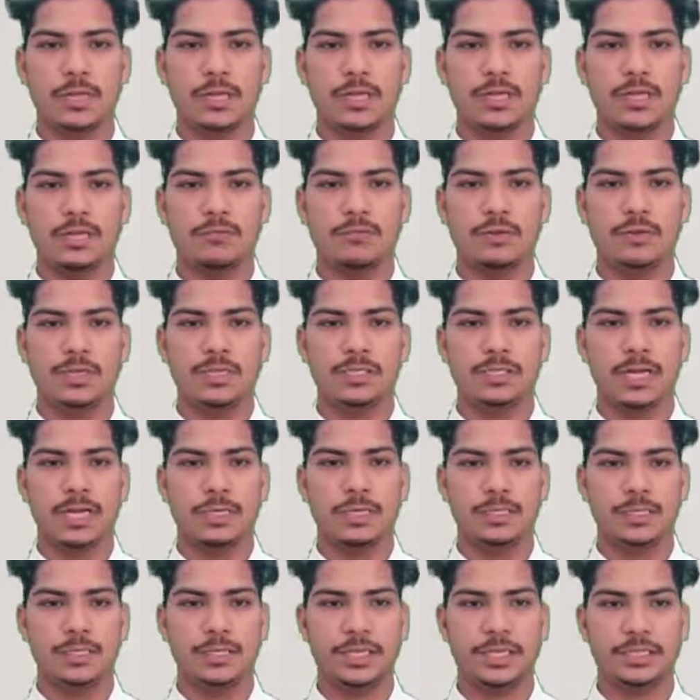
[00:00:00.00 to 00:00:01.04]
of organic waste
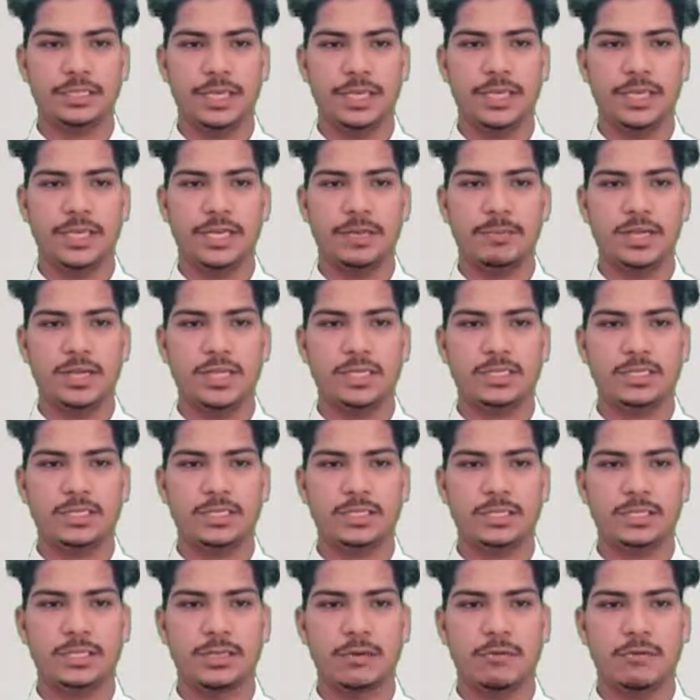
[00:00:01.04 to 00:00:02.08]
attracts
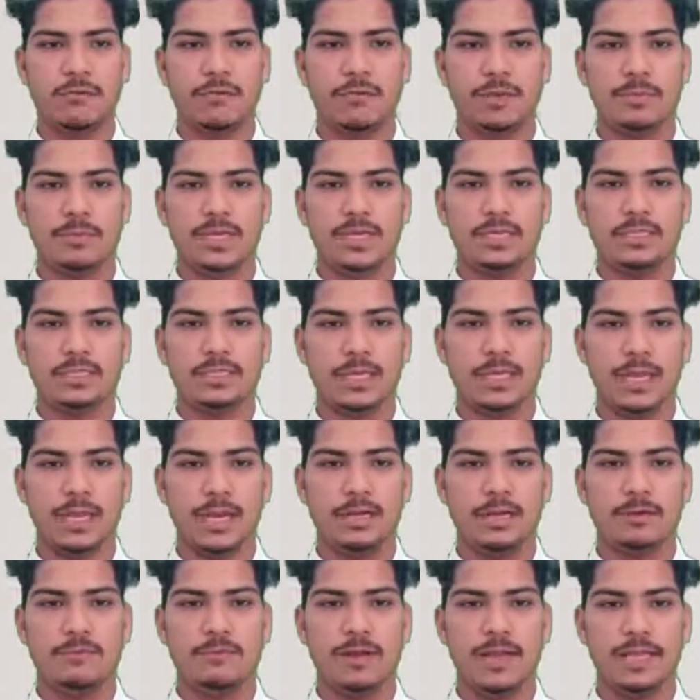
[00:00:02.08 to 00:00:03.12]
animals, vermin,
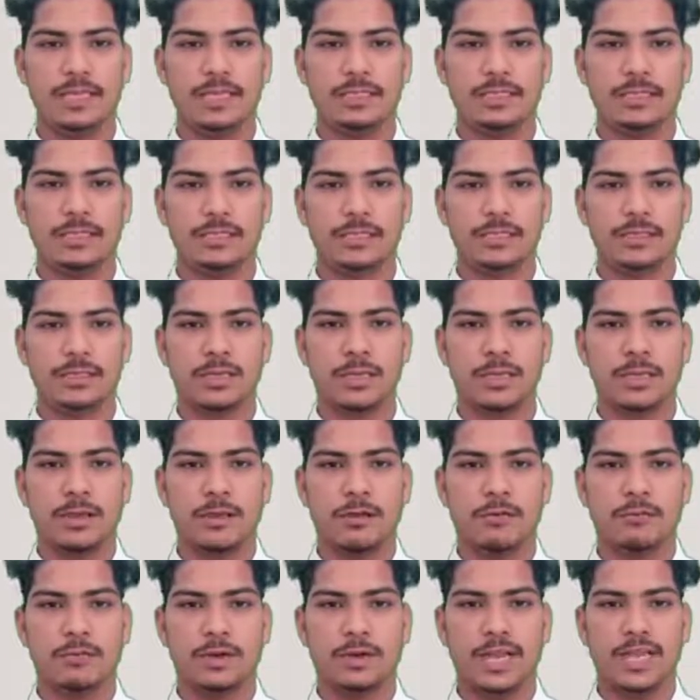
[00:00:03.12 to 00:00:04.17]
and flies.
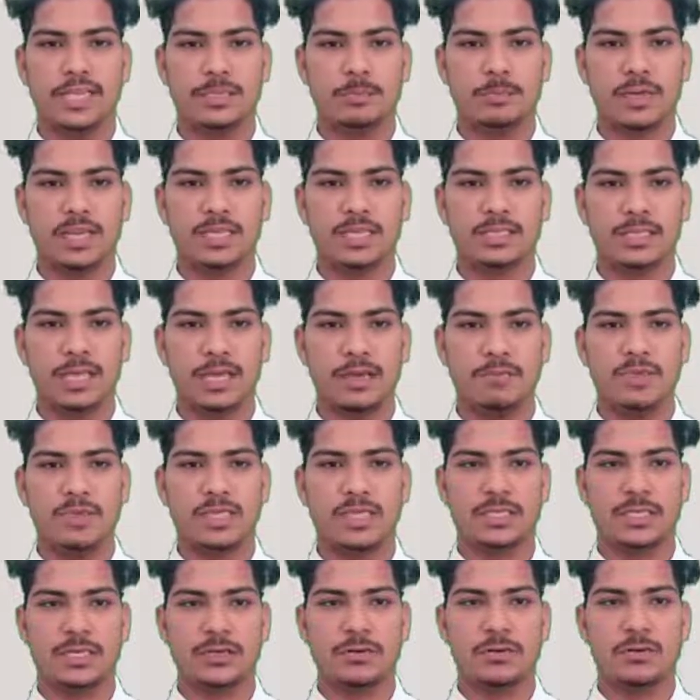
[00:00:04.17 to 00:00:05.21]
Flies plays a
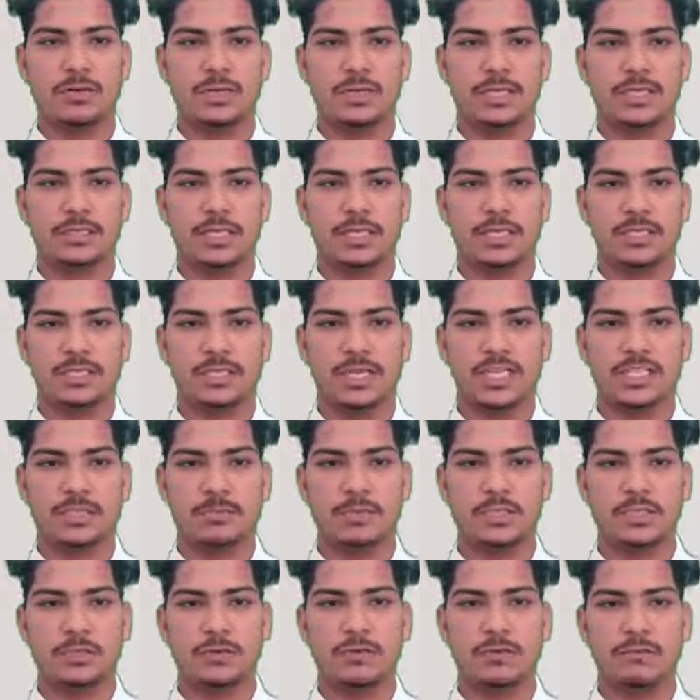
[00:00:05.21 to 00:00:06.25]
major role in the
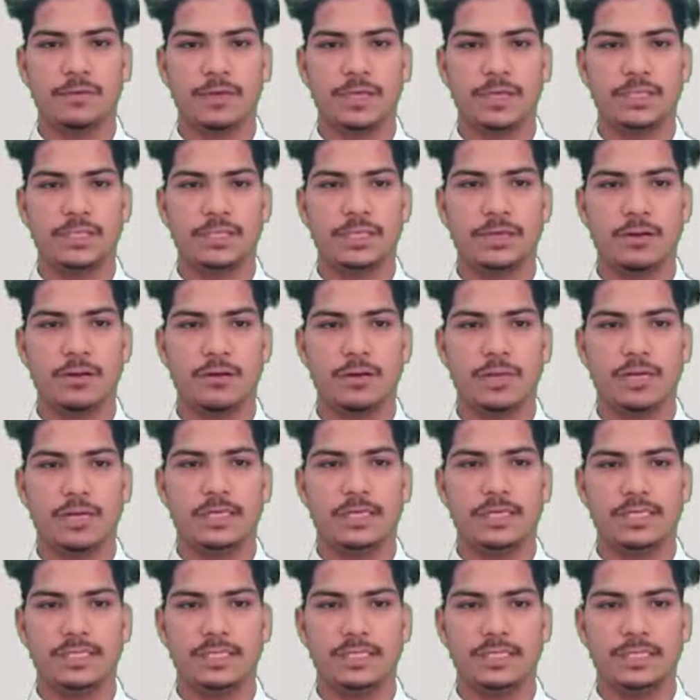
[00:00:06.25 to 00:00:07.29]
transmission of facial
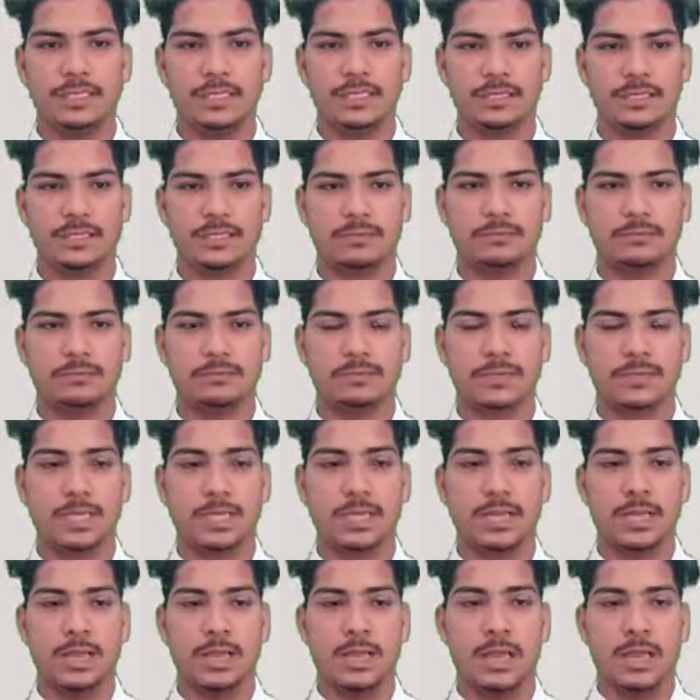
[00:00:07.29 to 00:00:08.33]
oral diseases.
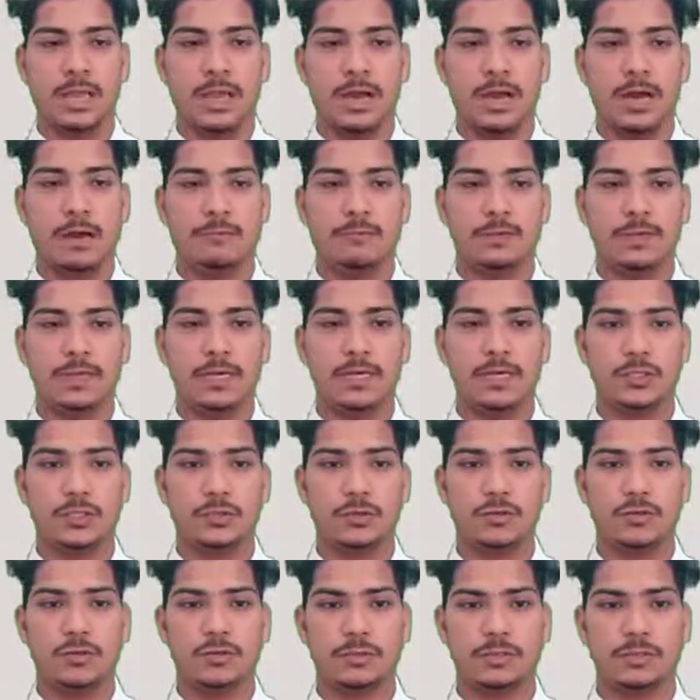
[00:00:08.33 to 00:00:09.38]
A figure
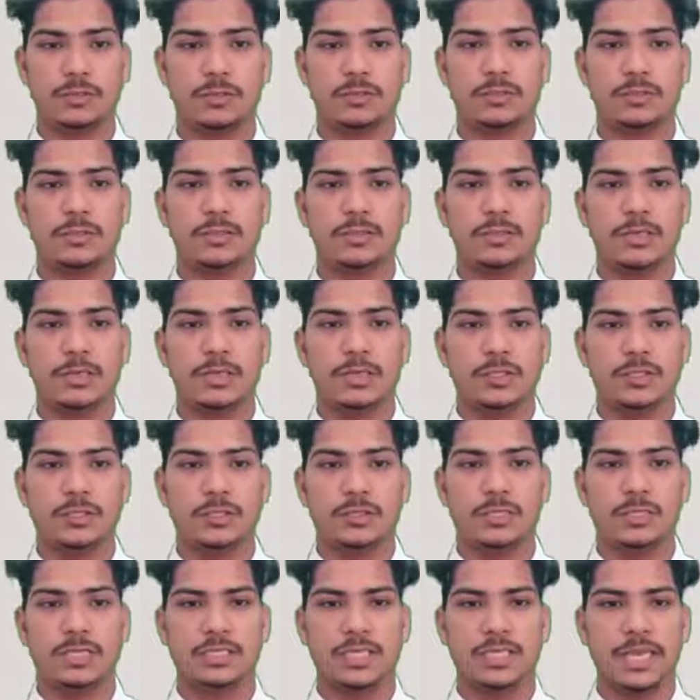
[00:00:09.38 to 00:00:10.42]
shows
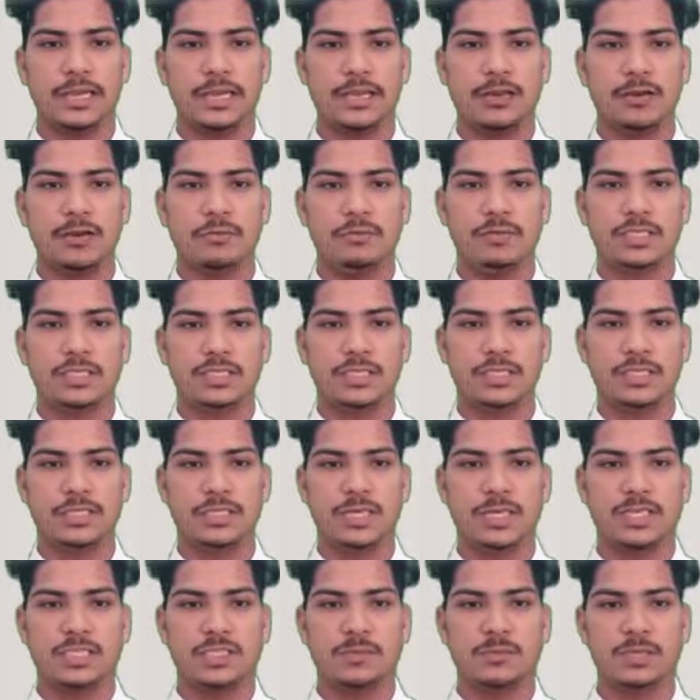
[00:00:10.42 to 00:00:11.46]
the cycle of
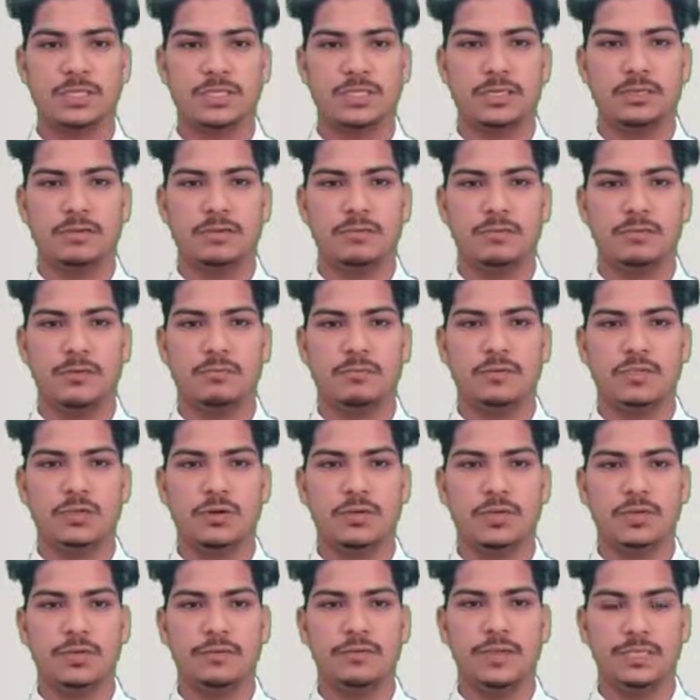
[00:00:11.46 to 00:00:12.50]
disease transmission from
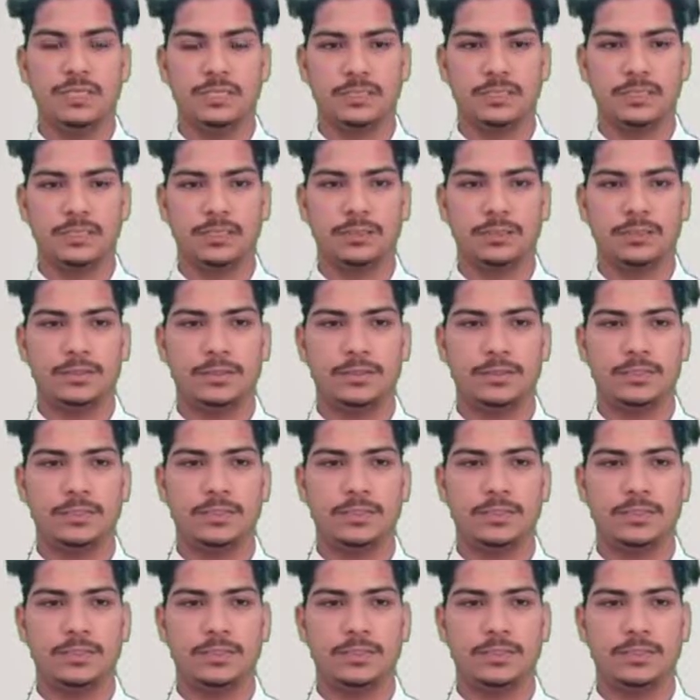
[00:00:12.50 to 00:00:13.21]
solid waste.